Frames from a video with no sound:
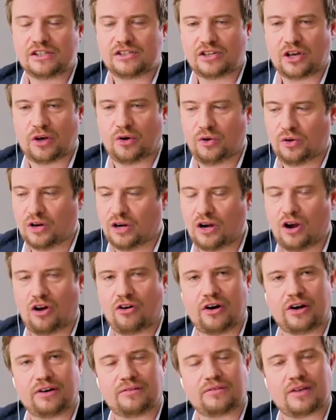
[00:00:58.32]
So
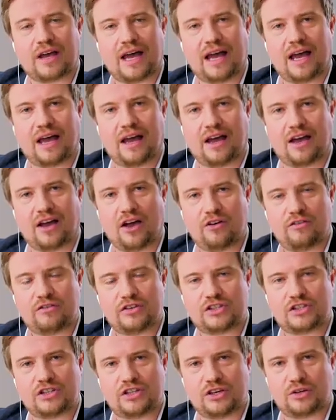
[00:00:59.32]
Laurent, over
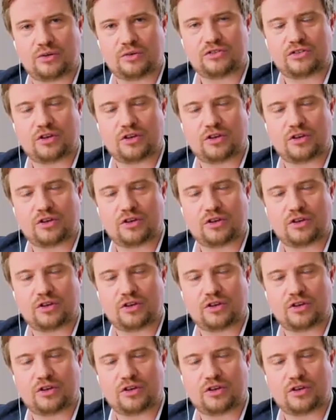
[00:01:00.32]
to you.